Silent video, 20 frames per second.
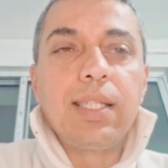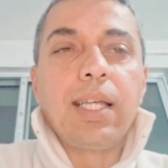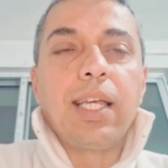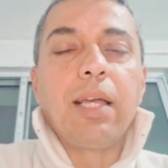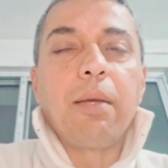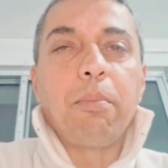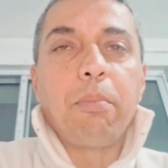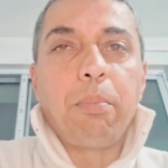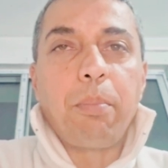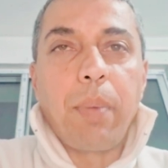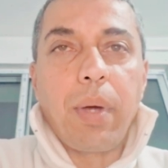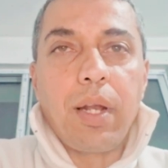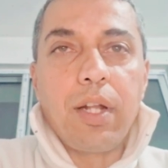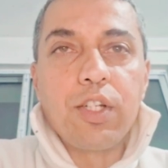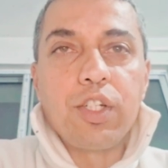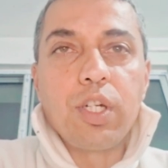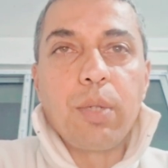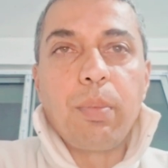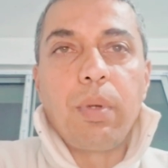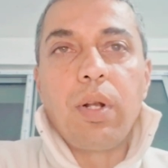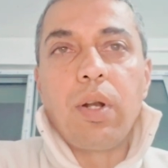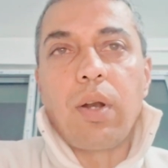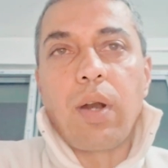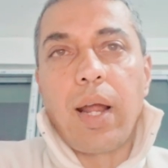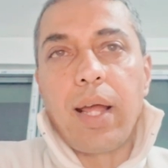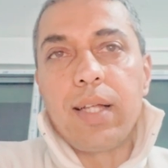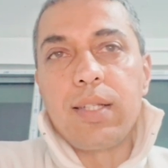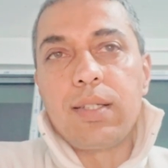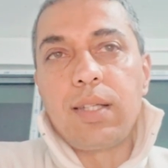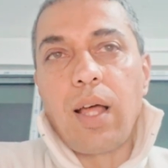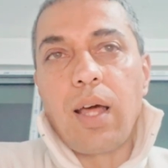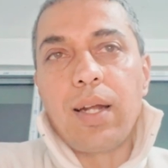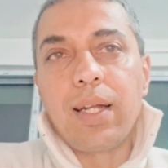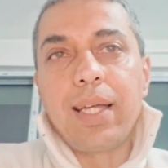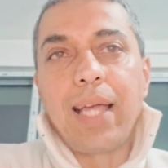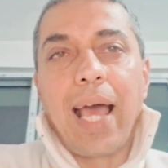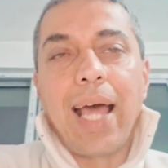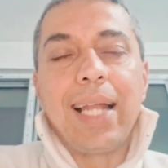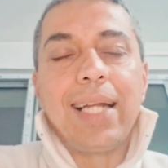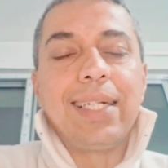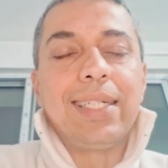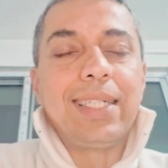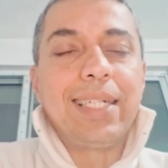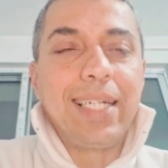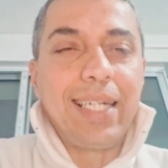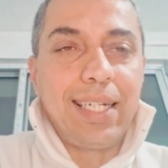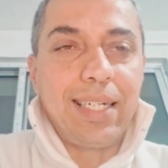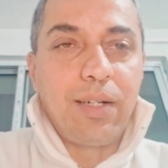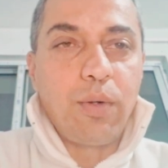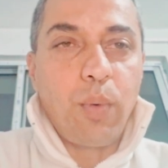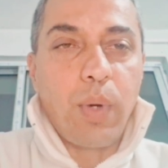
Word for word: imperishable rights are guaranteed